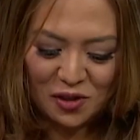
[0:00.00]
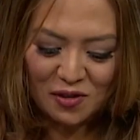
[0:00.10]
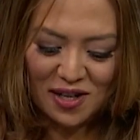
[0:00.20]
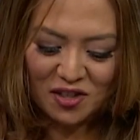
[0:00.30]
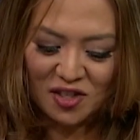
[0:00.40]

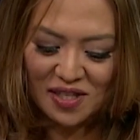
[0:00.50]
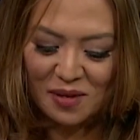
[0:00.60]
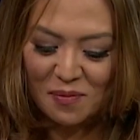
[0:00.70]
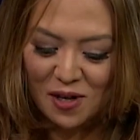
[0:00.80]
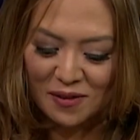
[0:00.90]
strategist
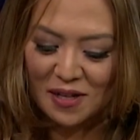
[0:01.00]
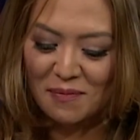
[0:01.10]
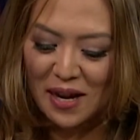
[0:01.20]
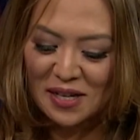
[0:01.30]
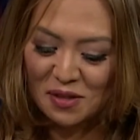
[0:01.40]
at Merrick
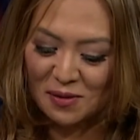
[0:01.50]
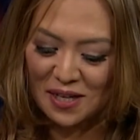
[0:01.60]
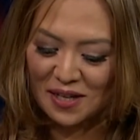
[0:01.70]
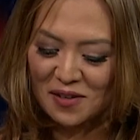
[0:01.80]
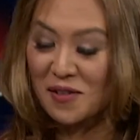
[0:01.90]
Lynn, I do want to
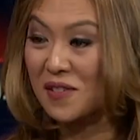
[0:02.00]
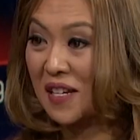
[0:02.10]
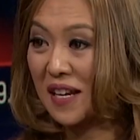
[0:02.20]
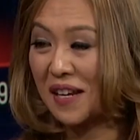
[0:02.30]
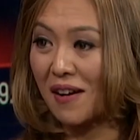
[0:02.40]
get your
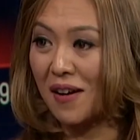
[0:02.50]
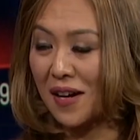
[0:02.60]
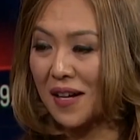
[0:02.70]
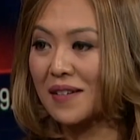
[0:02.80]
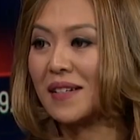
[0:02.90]
take
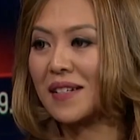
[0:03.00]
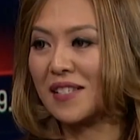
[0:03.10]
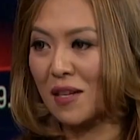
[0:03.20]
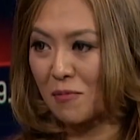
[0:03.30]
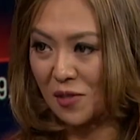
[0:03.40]
on
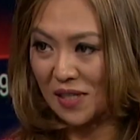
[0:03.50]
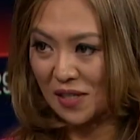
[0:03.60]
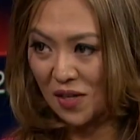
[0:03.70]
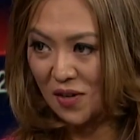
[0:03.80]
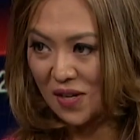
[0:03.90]

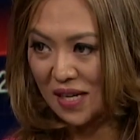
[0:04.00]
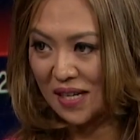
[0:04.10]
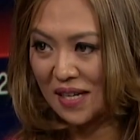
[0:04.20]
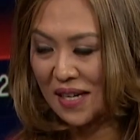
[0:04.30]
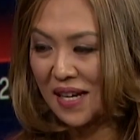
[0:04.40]

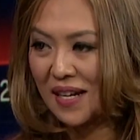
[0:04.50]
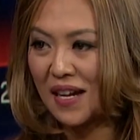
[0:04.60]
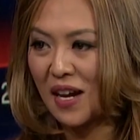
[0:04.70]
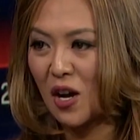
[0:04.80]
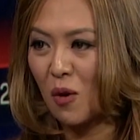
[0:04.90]
cybersecurity.
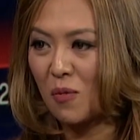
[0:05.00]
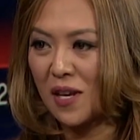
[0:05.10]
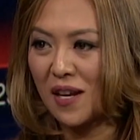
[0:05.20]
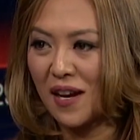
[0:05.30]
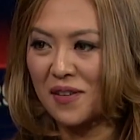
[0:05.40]
Now,
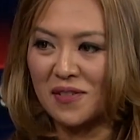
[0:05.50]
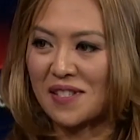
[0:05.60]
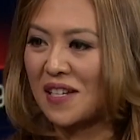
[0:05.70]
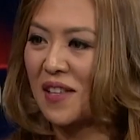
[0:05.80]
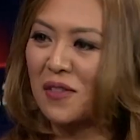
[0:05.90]
we
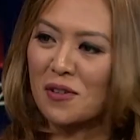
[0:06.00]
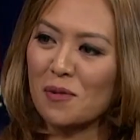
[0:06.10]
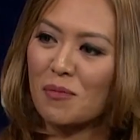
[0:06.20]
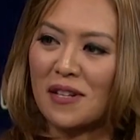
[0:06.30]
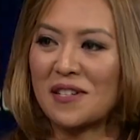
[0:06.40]
understand there are
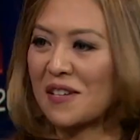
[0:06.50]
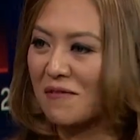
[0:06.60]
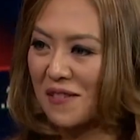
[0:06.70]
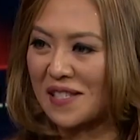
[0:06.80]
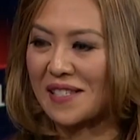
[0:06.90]
plenty
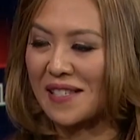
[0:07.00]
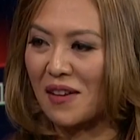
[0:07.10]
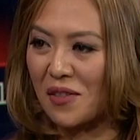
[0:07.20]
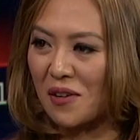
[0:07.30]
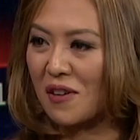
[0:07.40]
of risks
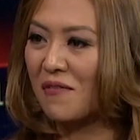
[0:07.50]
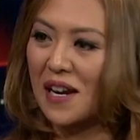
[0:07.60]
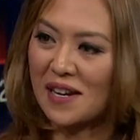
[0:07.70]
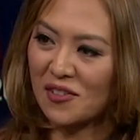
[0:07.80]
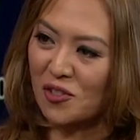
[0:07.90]
out there,
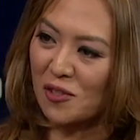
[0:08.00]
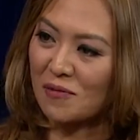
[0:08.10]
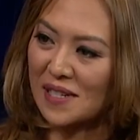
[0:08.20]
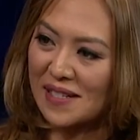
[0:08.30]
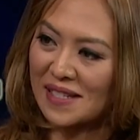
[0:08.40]
financial
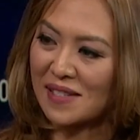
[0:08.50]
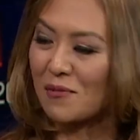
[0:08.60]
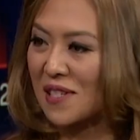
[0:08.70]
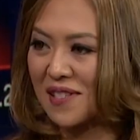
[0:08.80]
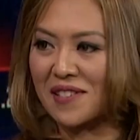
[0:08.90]
risks, mm-hmm.
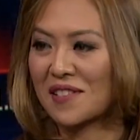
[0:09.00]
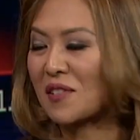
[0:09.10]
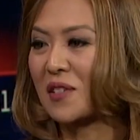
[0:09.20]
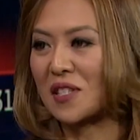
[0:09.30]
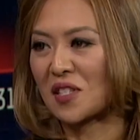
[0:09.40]
risks
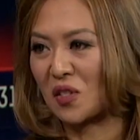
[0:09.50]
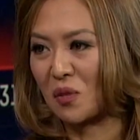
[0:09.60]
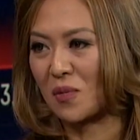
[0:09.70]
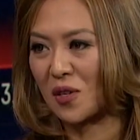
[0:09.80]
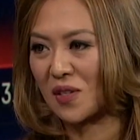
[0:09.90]
to
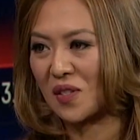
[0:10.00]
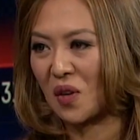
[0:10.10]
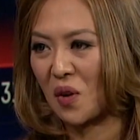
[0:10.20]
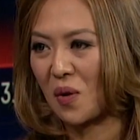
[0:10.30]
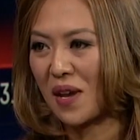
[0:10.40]
consumers.
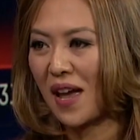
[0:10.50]
So